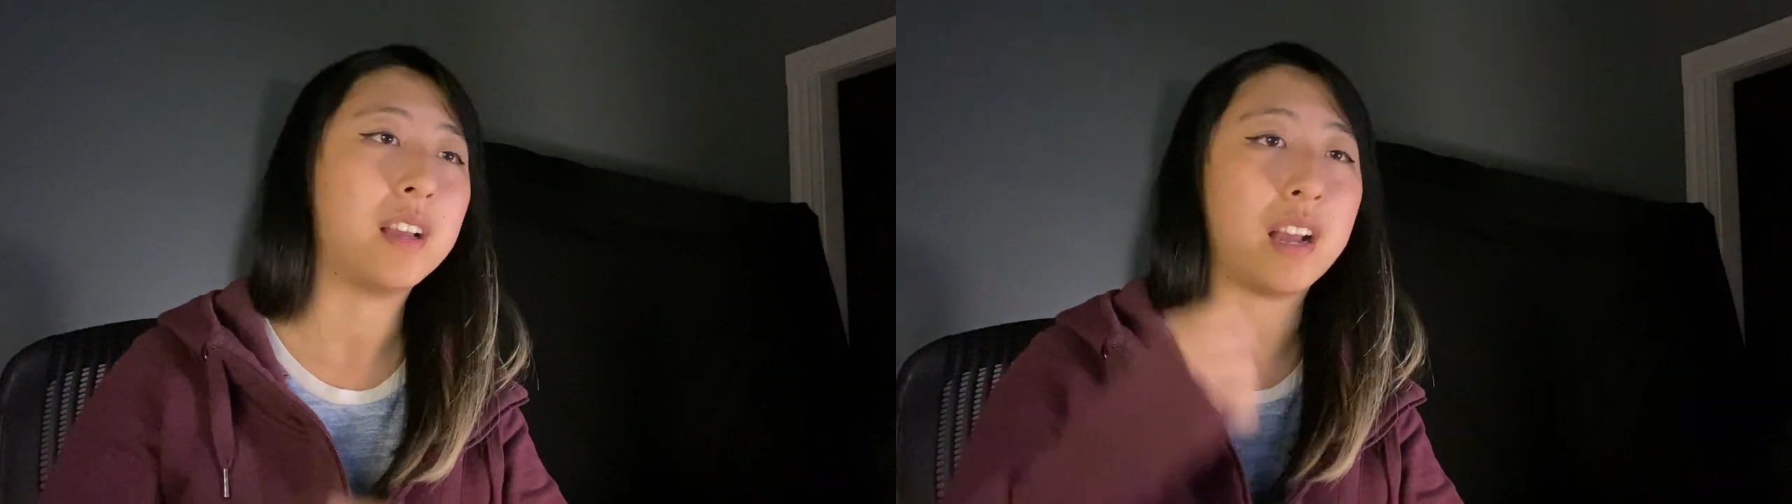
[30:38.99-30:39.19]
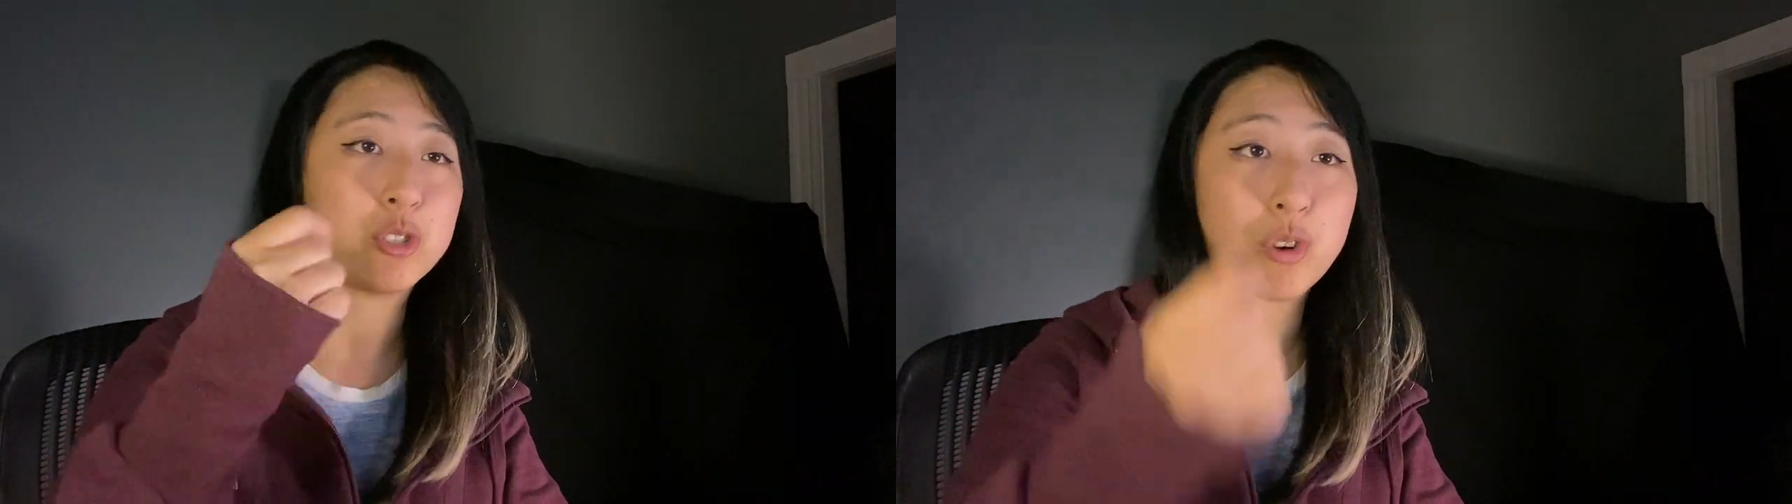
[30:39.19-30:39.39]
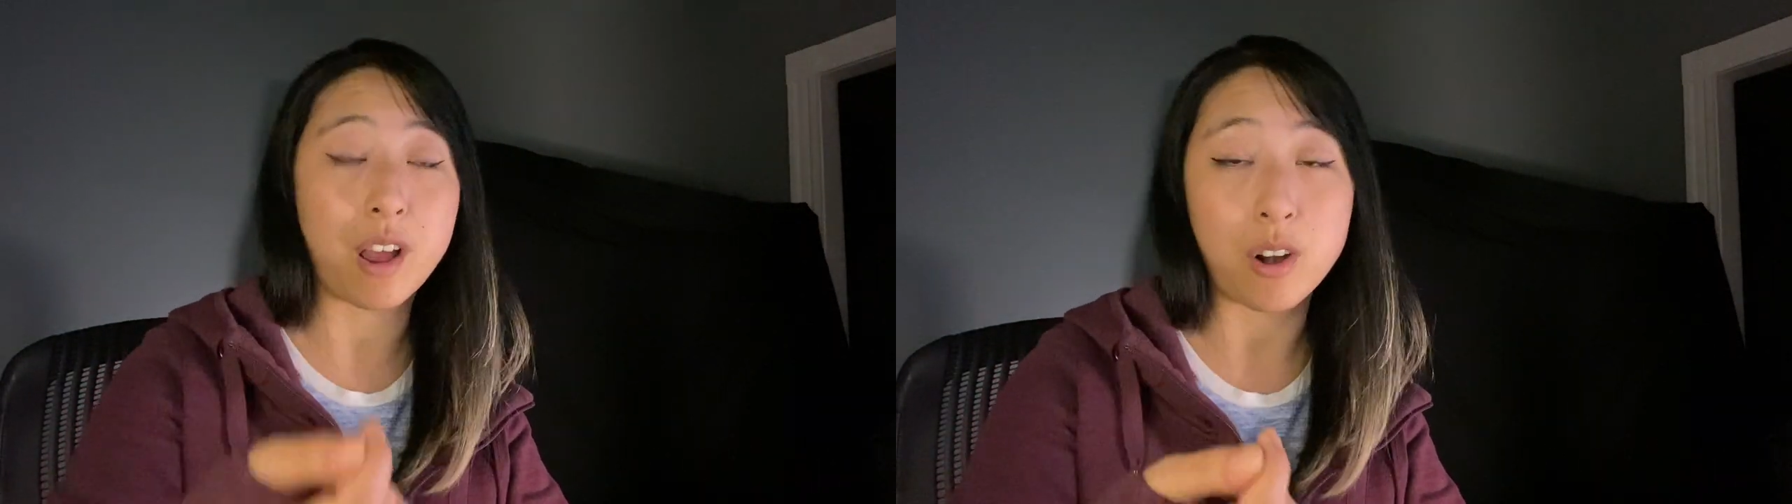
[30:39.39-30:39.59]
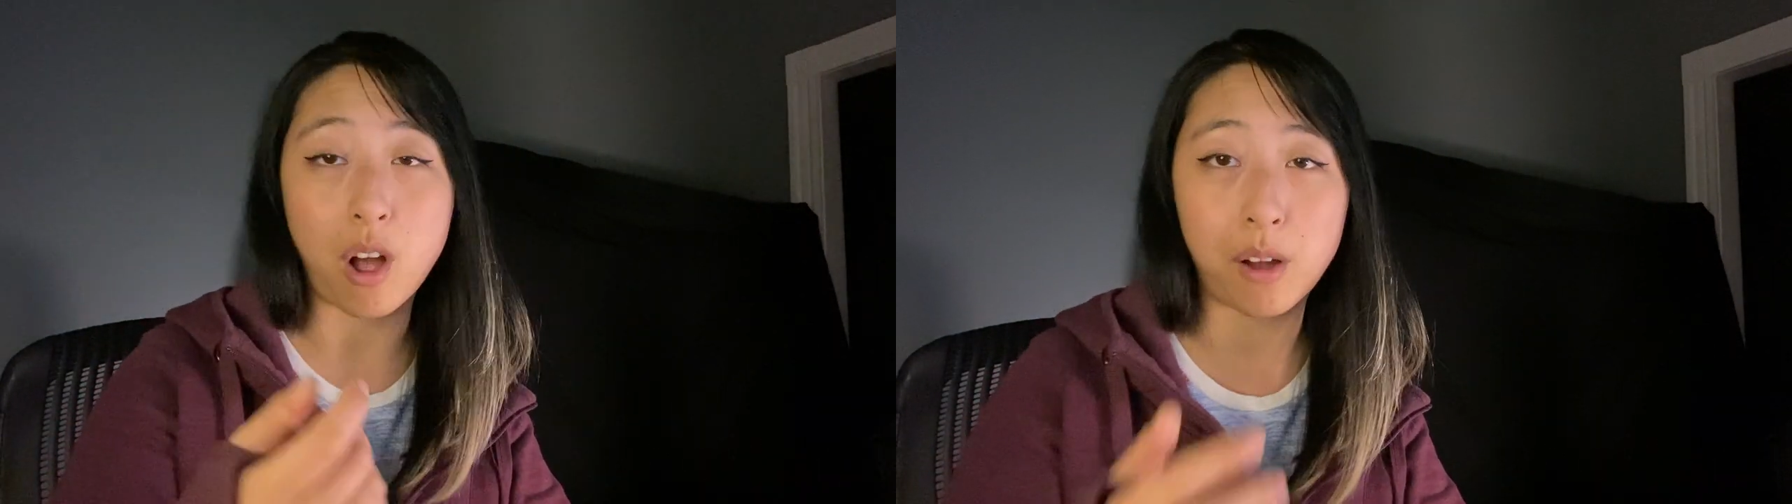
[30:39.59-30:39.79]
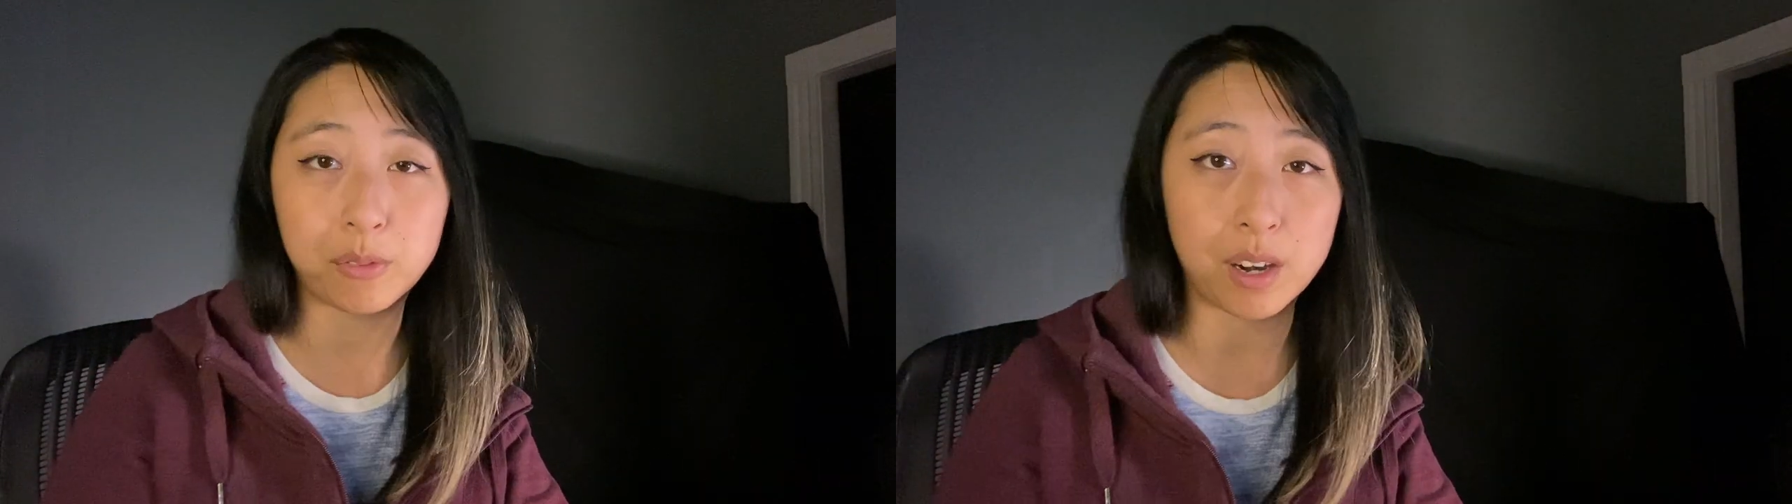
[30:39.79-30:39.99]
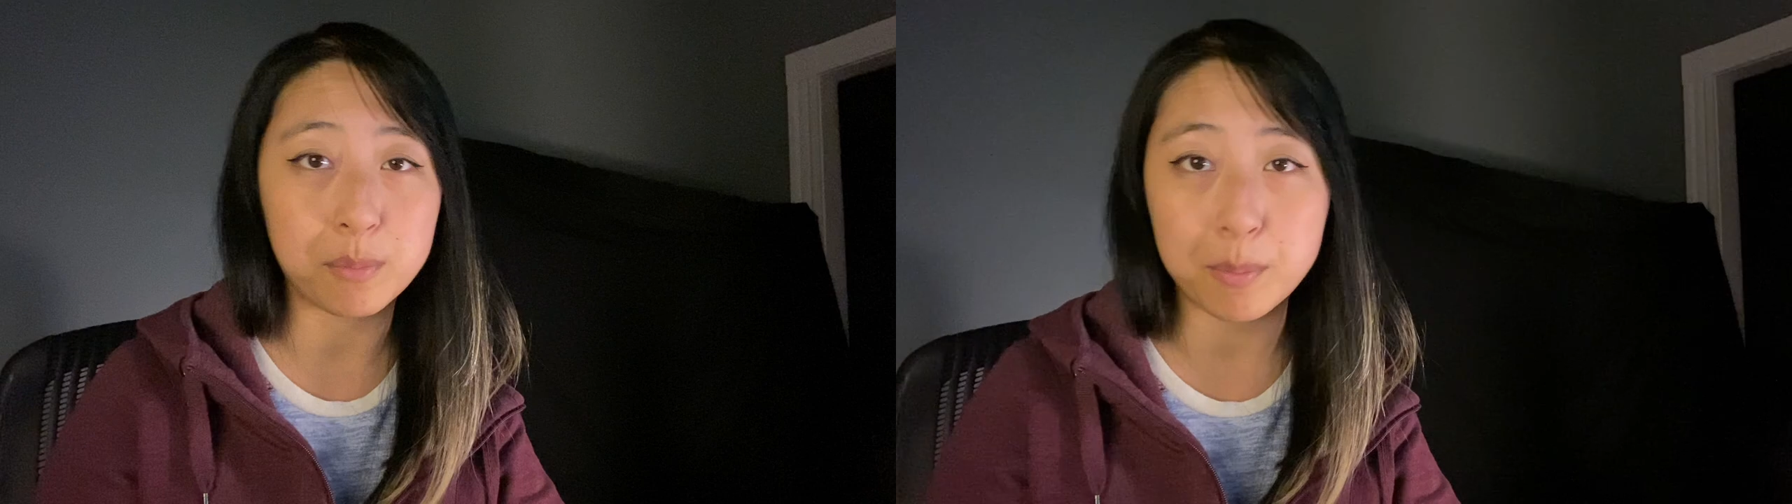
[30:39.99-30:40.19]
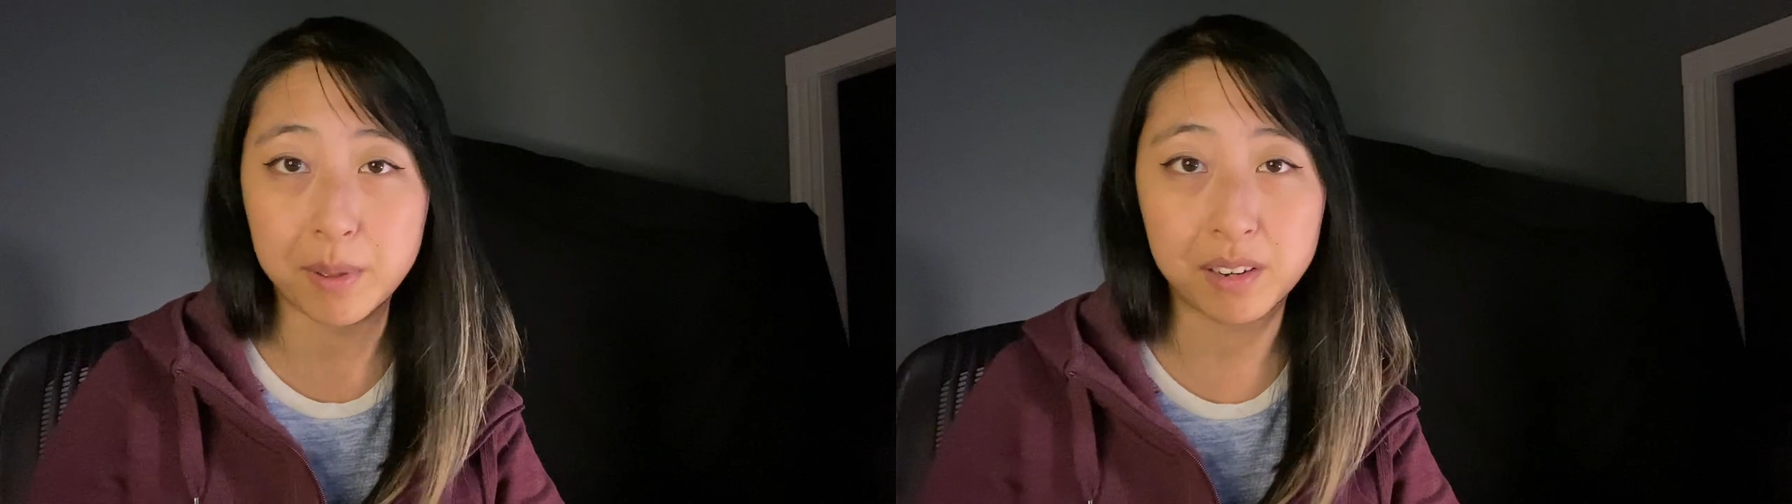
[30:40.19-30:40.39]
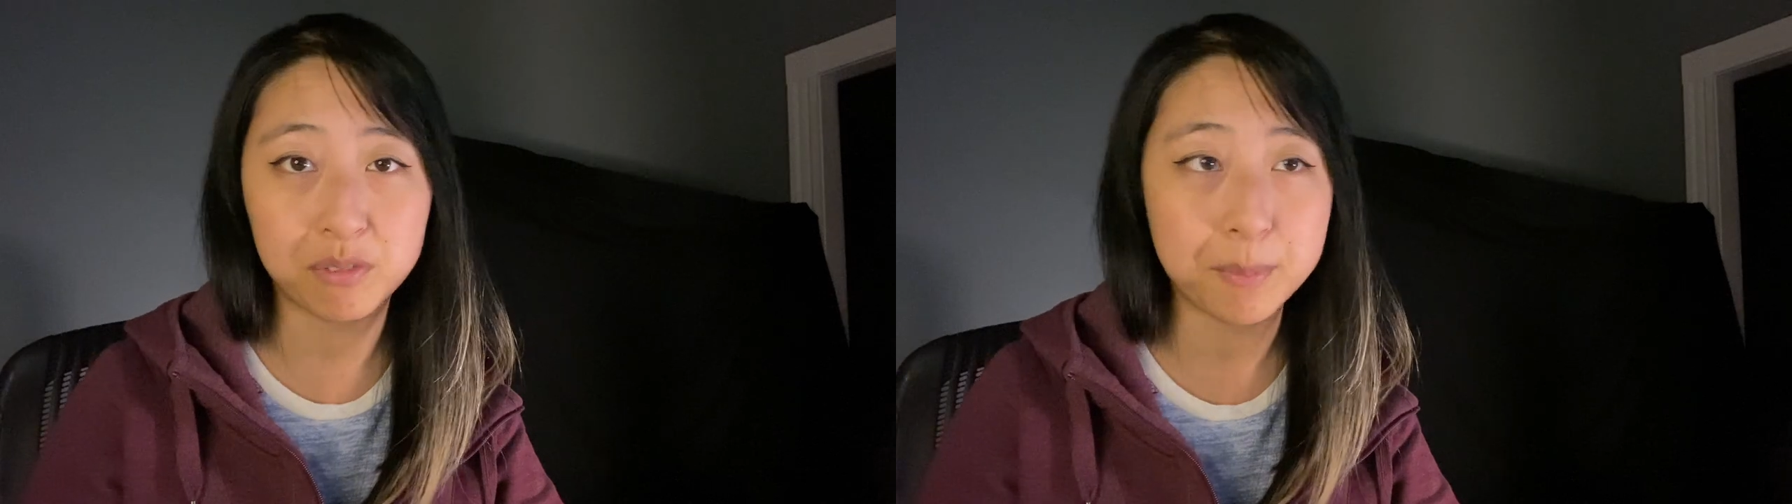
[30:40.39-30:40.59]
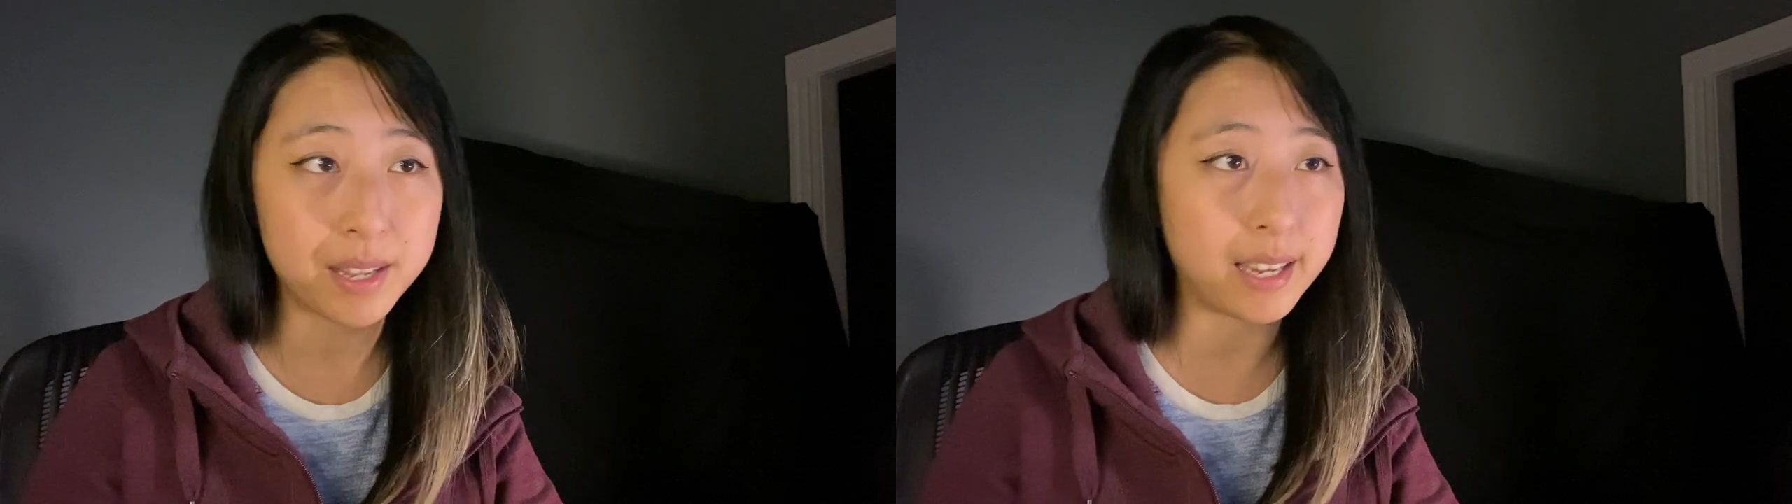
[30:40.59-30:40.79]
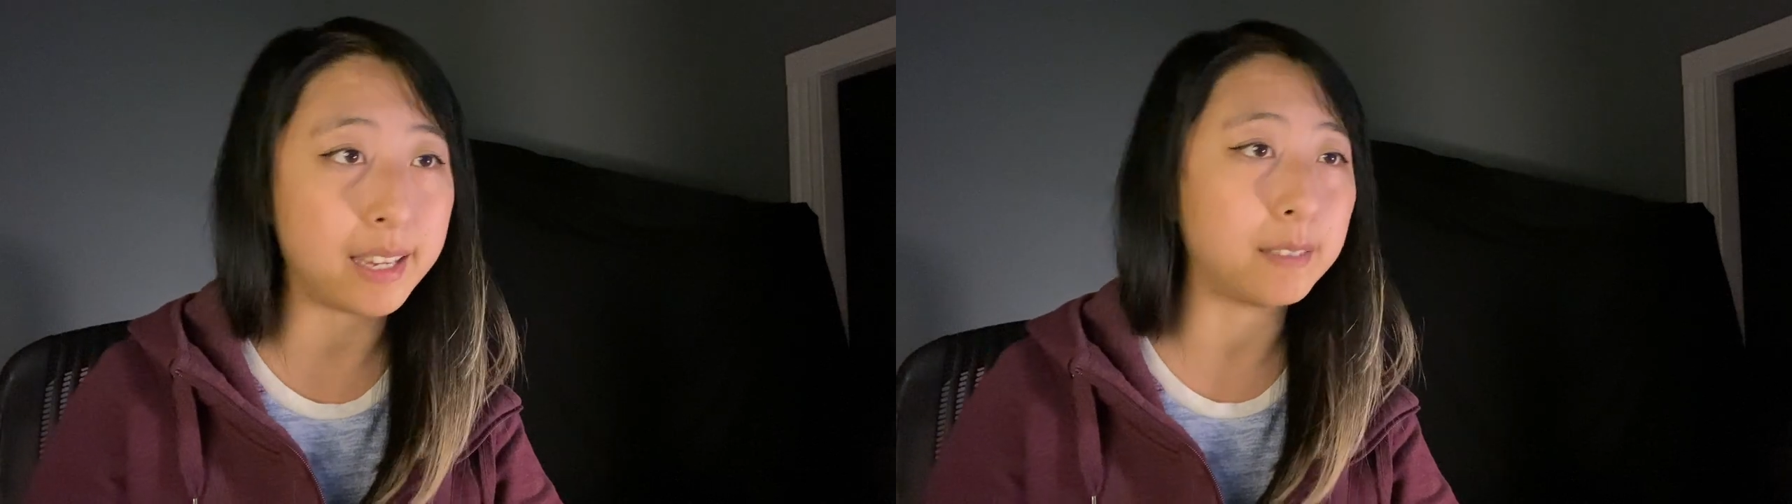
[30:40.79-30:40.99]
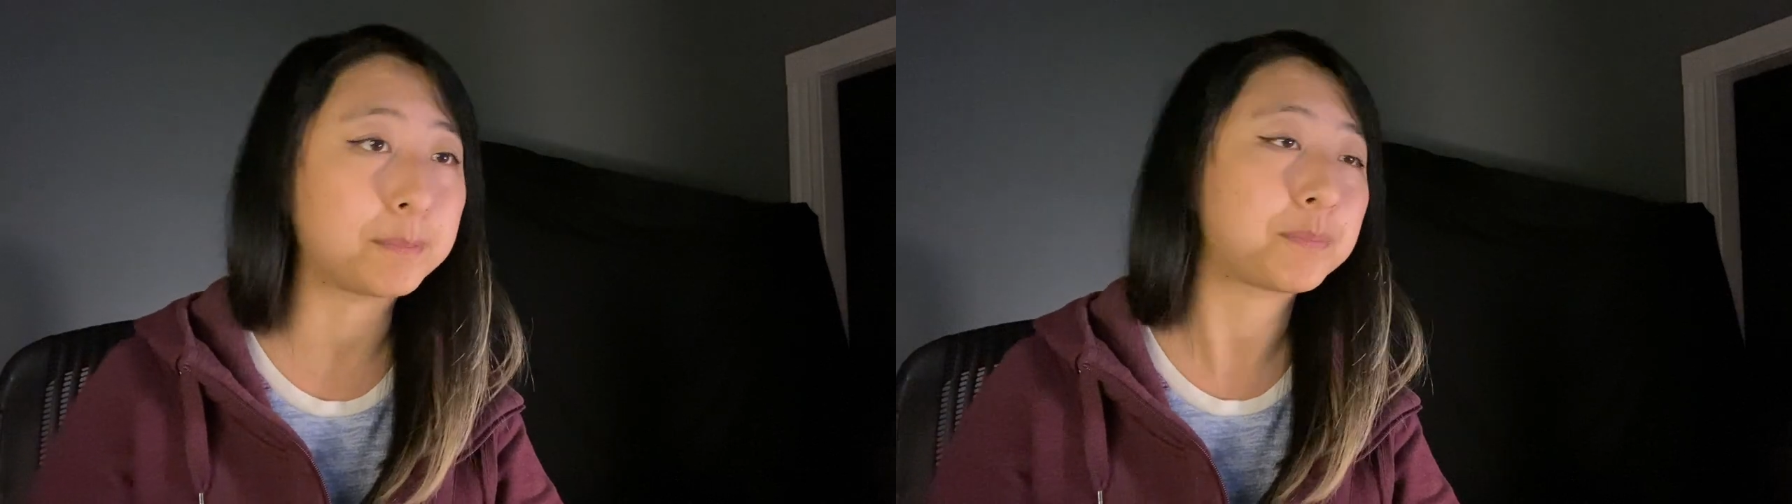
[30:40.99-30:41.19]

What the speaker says: I try and offer him a bit of millet.